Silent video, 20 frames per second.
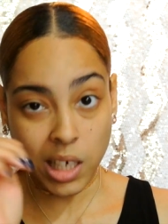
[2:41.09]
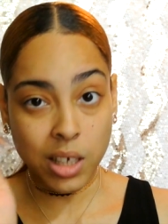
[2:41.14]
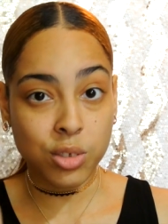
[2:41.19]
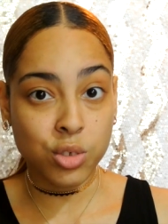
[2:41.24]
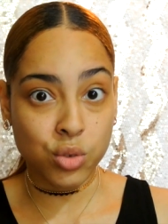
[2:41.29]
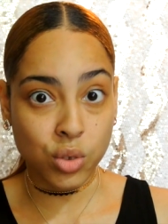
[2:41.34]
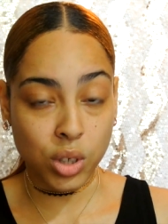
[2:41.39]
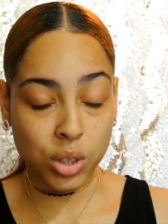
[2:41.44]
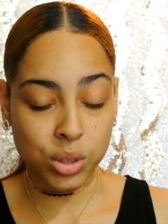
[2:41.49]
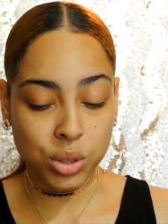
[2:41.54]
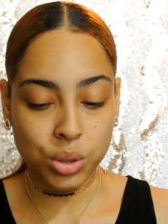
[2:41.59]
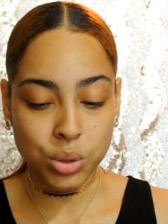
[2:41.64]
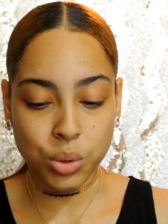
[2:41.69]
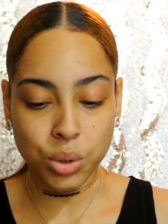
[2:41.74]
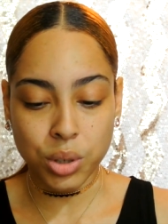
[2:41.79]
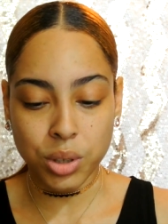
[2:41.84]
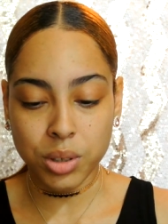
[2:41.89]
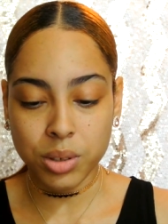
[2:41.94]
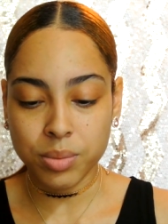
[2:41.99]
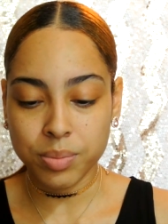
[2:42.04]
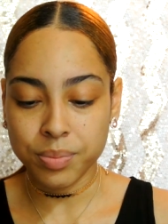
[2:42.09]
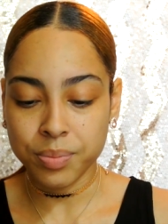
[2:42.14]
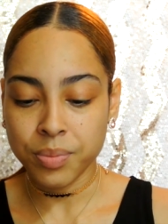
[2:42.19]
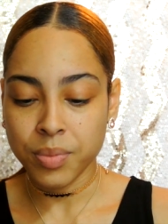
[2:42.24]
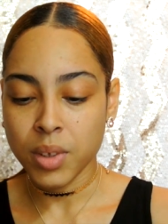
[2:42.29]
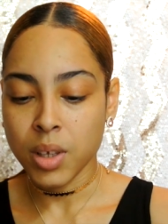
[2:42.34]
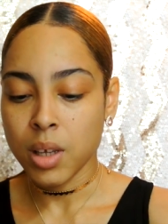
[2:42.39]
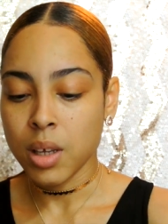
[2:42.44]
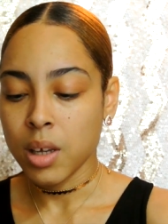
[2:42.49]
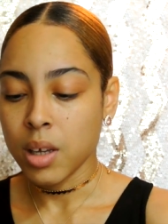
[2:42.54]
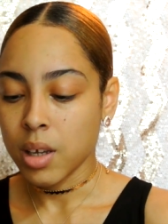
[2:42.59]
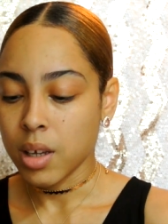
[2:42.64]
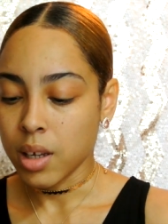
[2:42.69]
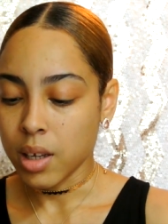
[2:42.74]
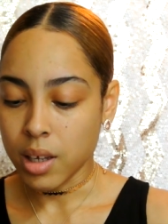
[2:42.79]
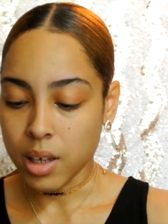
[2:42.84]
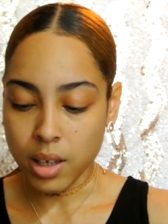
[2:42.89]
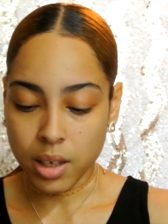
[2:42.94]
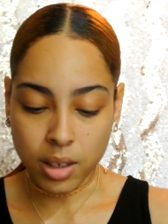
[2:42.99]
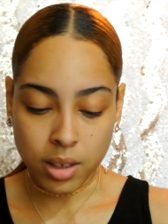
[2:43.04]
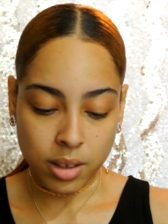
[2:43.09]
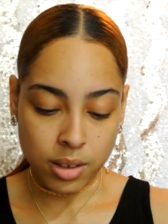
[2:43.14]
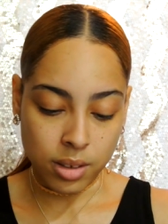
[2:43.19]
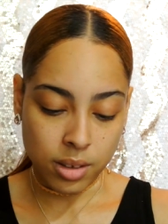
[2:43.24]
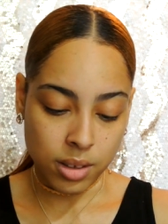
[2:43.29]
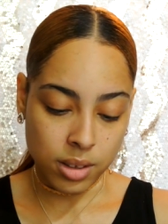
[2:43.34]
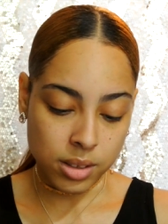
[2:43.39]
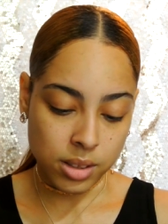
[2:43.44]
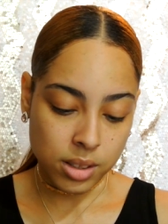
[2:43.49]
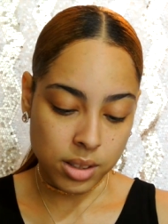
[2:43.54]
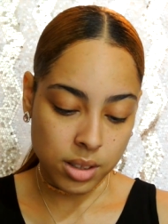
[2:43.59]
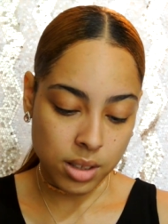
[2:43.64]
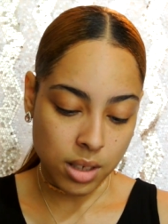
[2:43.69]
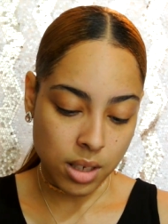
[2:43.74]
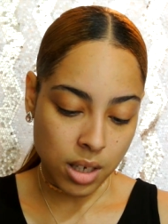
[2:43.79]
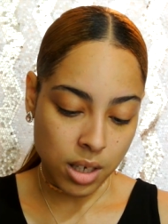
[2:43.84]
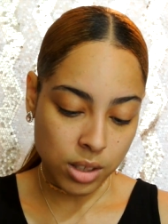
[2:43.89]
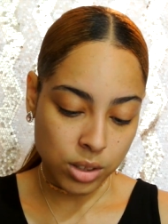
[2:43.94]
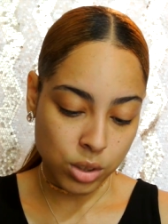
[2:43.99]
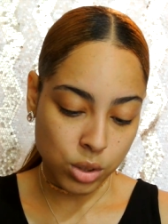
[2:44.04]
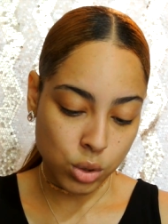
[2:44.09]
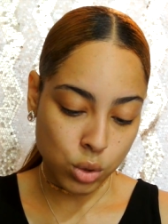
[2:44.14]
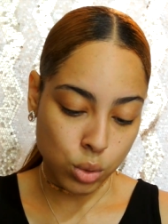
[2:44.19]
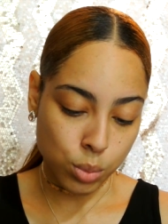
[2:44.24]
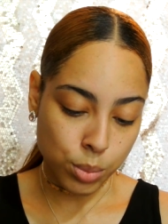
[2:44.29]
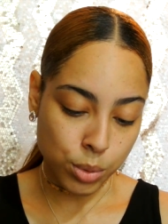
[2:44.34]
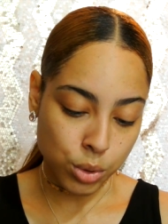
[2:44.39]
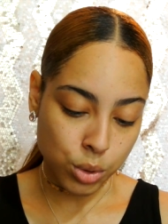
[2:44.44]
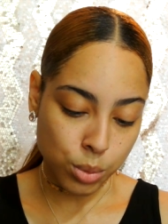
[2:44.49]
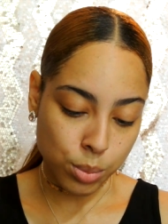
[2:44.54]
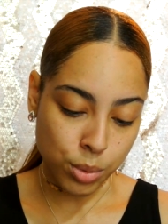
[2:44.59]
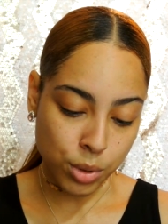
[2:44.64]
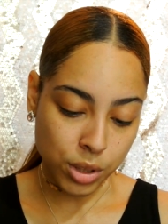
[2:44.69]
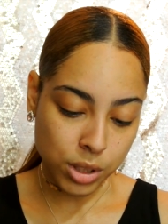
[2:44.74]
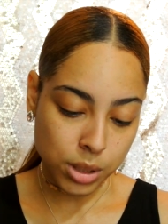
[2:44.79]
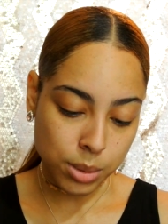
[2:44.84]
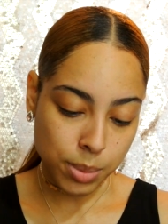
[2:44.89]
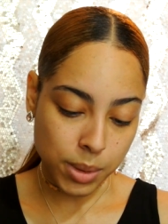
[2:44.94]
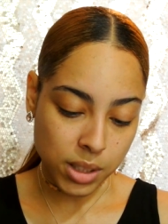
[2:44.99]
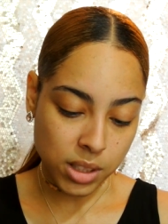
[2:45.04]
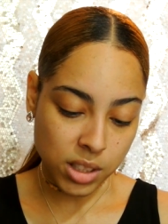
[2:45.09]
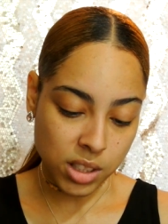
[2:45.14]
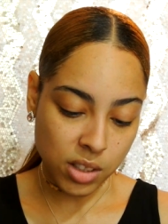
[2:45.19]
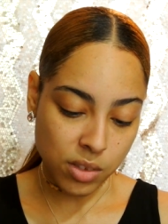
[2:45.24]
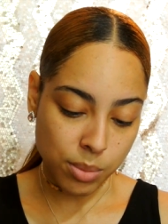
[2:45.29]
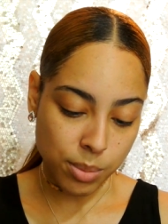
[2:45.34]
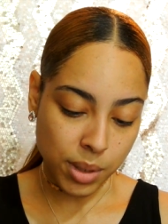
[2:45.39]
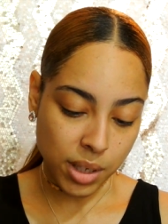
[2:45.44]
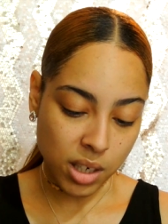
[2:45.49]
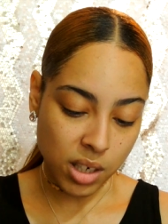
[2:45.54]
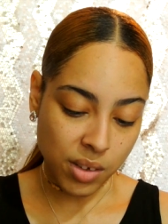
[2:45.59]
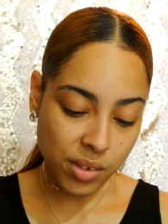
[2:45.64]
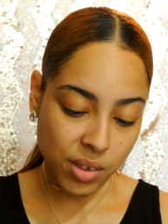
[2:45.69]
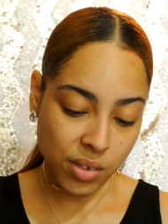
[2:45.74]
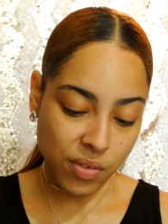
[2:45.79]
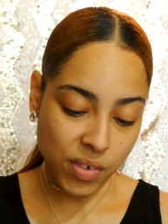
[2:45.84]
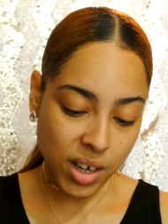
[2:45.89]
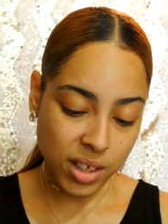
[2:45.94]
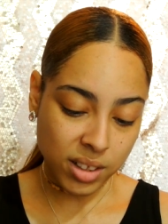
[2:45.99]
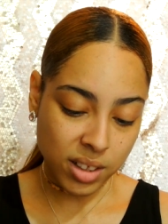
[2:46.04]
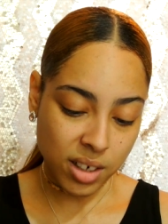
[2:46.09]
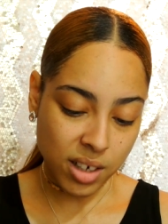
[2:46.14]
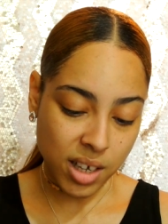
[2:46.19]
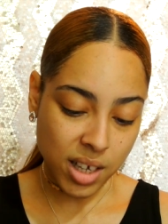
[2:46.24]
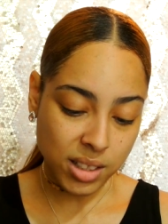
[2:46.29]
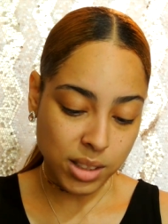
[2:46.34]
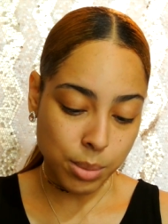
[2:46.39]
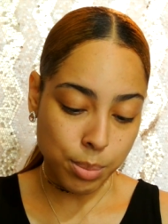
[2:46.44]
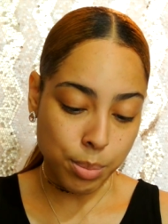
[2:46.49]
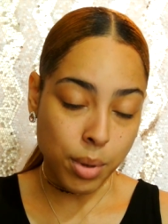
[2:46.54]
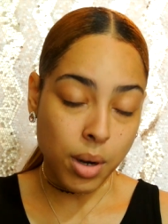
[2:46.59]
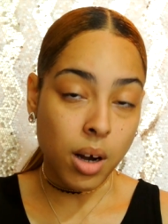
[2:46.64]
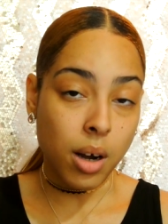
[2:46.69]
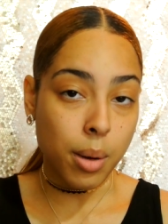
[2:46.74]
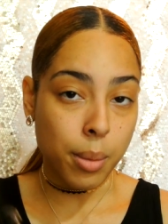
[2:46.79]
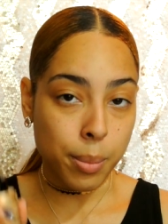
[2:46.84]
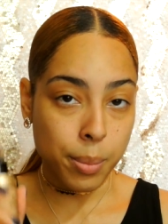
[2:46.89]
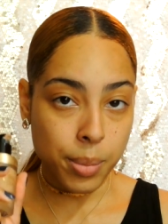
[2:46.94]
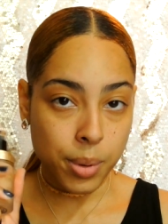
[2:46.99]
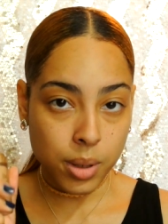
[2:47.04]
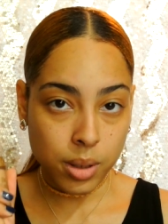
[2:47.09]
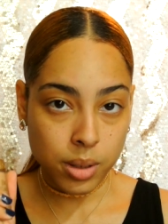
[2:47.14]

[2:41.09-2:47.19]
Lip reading: drugstore, and it's not super duper expensive, but I love the fact that it has a pump.